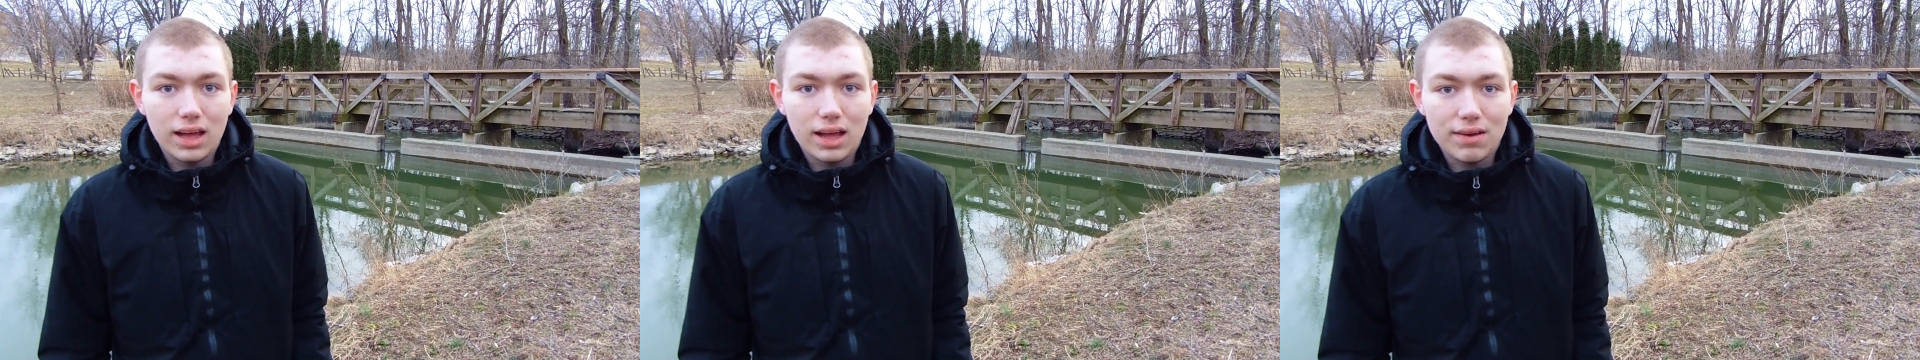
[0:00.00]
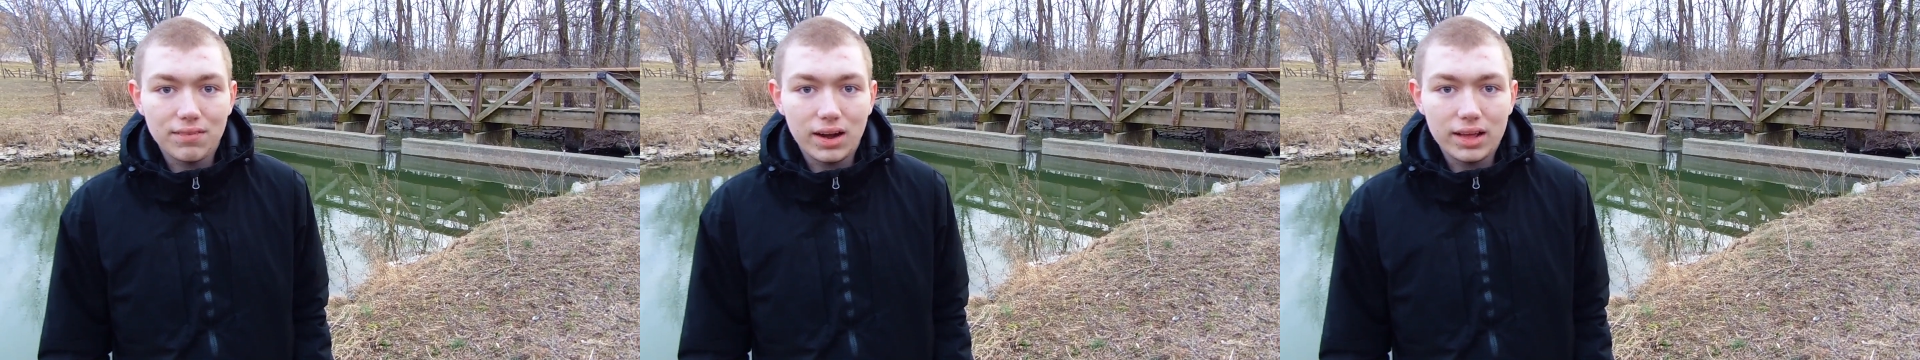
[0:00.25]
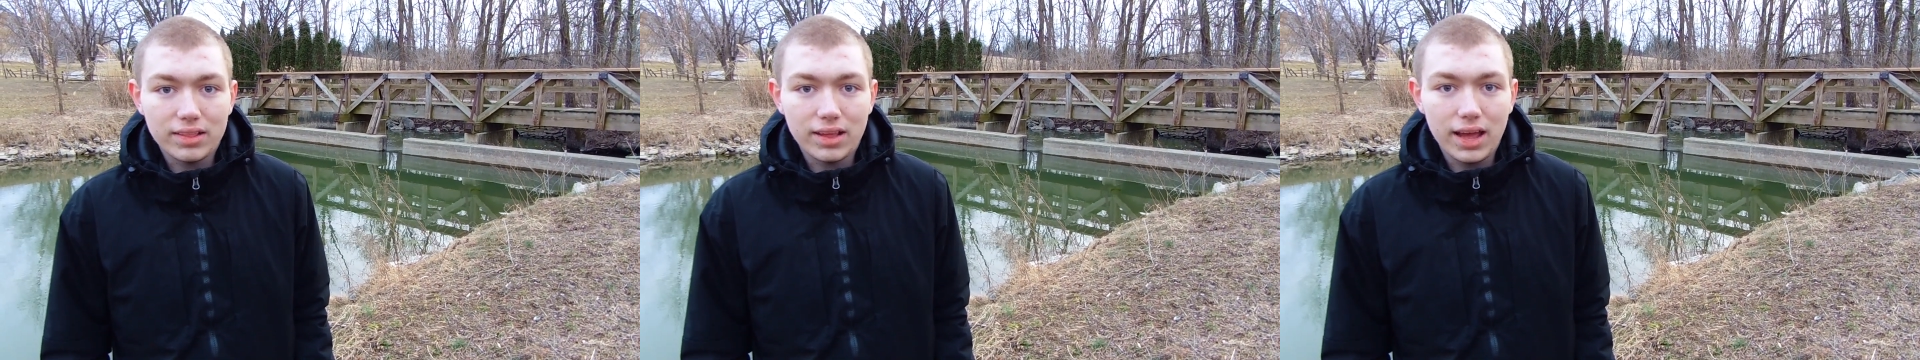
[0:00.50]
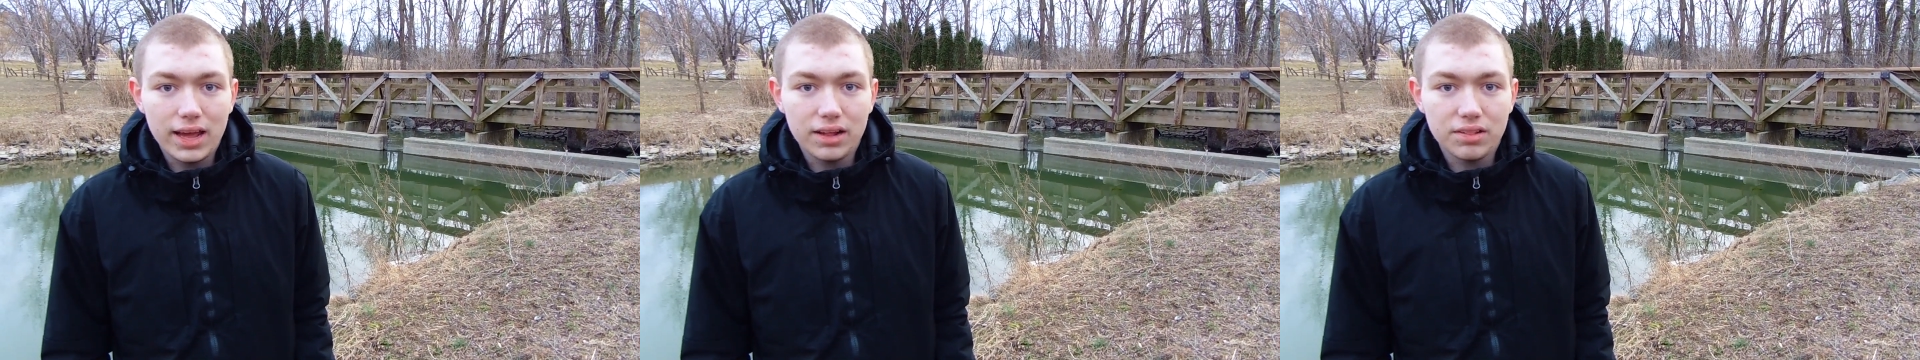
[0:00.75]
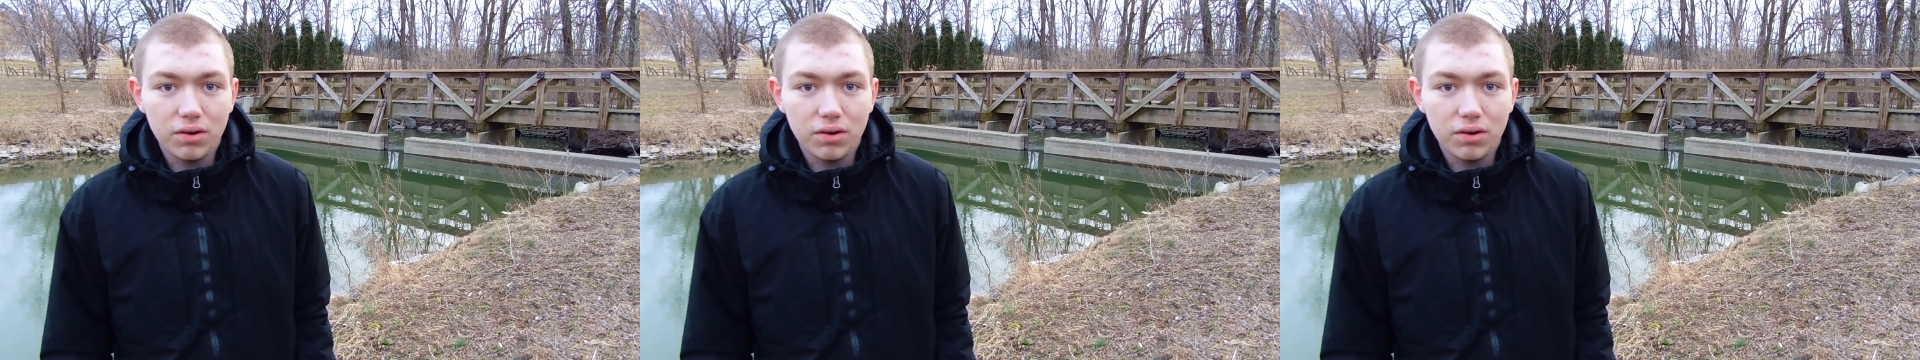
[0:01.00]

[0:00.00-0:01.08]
Have a nice day.